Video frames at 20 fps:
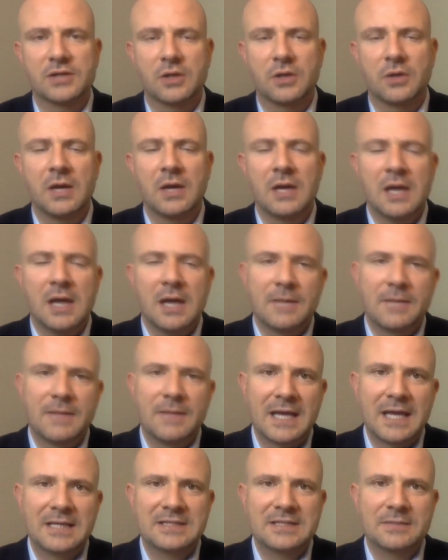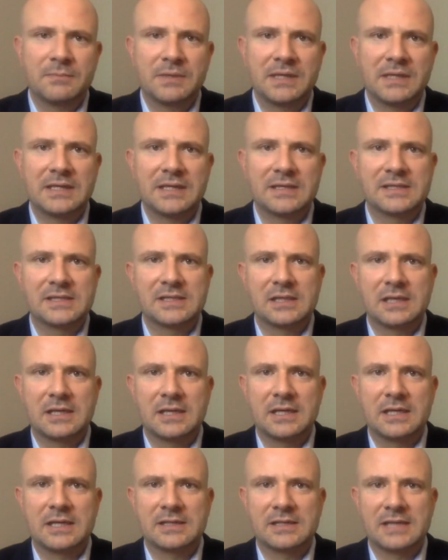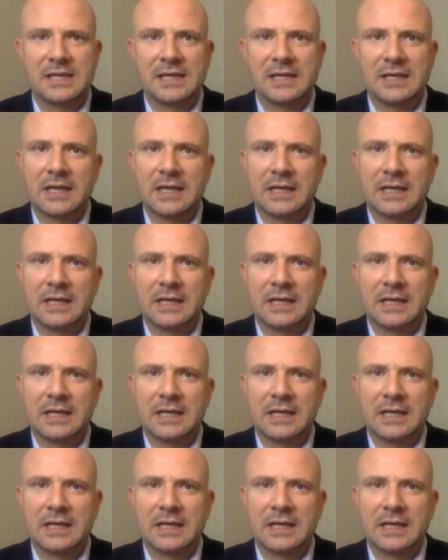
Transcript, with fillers: So that to me is is a,